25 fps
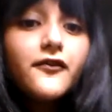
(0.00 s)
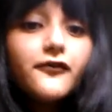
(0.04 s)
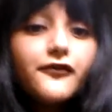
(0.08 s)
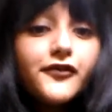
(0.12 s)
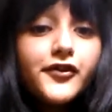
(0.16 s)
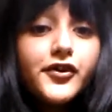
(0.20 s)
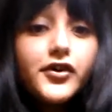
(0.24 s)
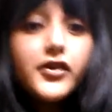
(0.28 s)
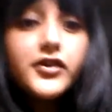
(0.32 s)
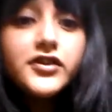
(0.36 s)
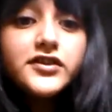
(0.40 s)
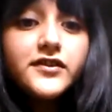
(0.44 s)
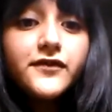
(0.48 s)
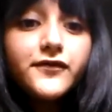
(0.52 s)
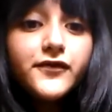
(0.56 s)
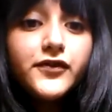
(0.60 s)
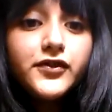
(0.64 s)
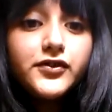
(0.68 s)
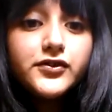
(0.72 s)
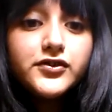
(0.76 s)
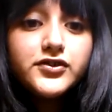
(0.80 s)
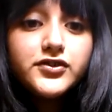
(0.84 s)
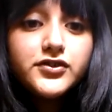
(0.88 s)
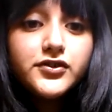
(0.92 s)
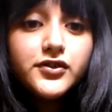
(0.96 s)
for the
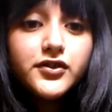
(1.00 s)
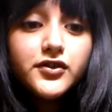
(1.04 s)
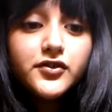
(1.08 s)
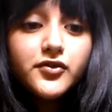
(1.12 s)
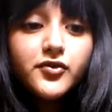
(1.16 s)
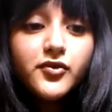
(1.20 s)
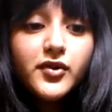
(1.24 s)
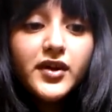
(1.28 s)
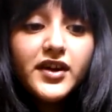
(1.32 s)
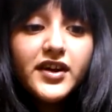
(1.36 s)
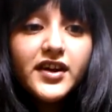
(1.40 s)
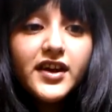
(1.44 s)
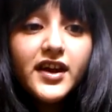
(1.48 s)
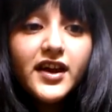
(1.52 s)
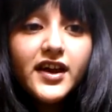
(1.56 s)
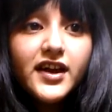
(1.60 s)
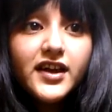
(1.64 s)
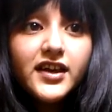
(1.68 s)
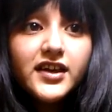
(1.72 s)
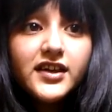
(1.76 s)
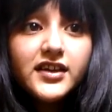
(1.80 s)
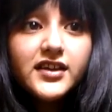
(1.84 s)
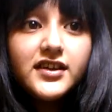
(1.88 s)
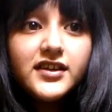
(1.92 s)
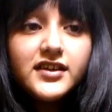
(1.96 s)
future when
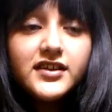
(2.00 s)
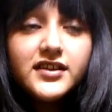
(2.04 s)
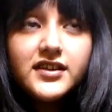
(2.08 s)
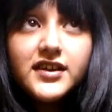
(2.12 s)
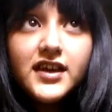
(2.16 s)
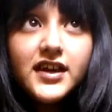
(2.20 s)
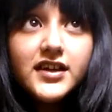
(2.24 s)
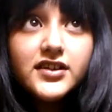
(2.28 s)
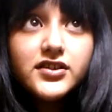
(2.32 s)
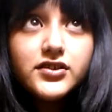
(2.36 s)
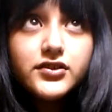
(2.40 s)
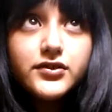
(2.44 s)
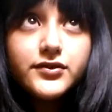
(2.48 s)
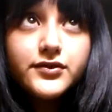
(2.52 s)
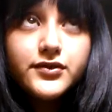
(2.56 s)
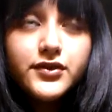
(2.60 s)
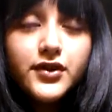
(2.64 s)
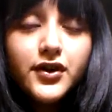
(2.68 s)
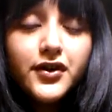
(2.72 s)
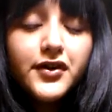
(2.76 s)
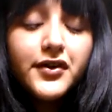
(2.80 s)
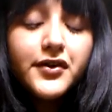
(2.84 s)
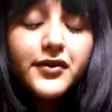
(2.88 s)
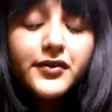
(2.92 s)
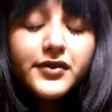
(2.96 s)
I get to
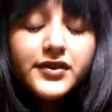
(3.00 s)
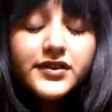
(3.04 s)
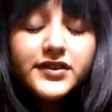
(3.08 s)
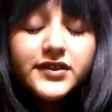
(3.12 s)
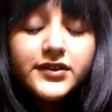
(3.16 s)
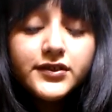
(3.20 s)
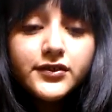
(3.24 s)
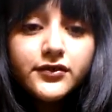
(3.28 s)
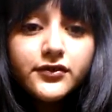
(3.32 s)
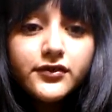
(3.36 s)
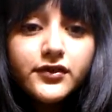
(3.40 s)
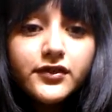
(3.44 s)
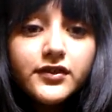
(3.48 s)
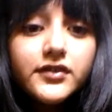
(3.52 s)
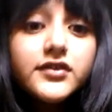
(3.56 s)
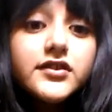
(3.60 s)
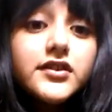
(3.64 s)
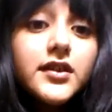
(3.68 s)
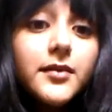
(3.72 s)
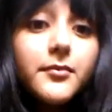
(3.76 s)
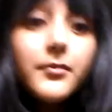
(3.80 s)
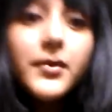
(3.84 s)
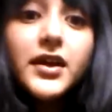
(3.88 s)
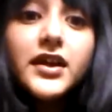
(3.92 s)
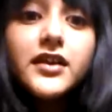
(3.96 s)
know students
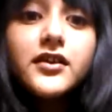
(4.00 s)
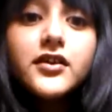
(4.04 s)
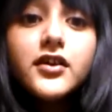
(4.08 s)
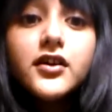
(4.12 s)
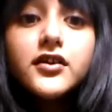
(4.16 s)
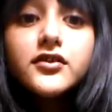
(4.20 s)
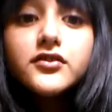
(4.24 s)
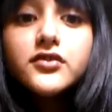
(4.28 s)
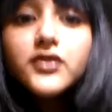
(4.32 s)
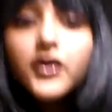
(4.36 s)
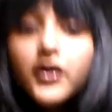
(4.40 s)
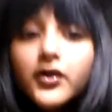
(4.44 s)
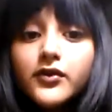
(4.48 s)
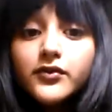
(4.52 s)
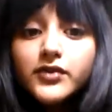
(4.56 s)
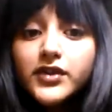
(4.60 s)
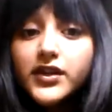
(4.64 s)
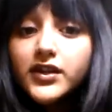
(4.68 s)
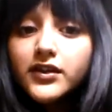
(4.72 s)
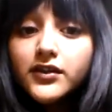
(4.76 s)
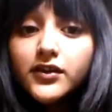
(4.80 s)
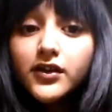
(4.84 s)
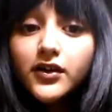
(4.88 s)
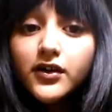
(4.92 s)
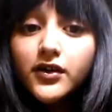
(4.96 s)
that may not
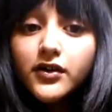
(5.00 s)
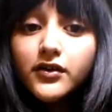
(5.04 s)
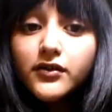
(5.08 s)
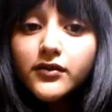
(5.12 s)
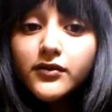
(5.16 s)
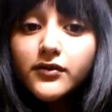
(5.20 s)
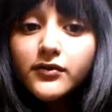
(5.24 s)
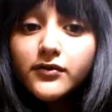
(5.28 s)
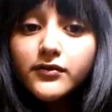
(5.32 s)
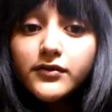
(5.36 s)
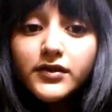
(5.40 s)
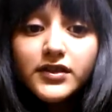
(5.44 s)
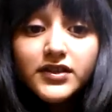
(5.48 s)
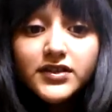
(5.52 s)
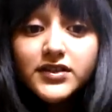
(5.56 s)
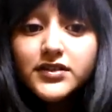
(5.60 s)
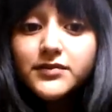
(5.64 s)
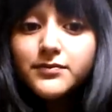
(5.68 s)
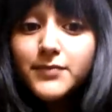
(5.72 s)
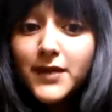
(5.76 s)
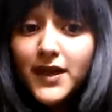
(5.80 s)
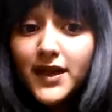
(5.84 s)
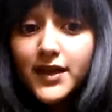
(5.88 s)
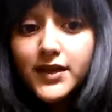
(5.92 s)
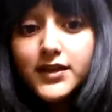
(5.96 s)
only know
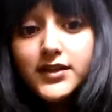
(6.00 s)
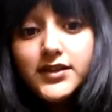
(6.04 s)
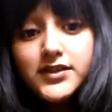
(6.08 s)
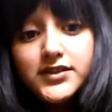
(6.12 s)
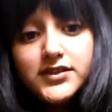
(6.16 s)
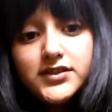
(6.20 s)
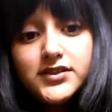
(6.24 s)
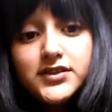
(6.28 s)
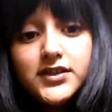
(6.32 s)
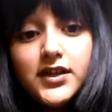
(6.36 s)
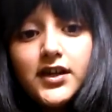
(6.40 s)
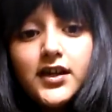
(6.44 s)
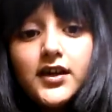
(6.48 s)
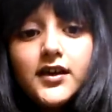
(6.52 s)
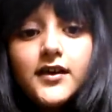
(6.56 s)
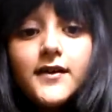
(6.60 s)
Spanish,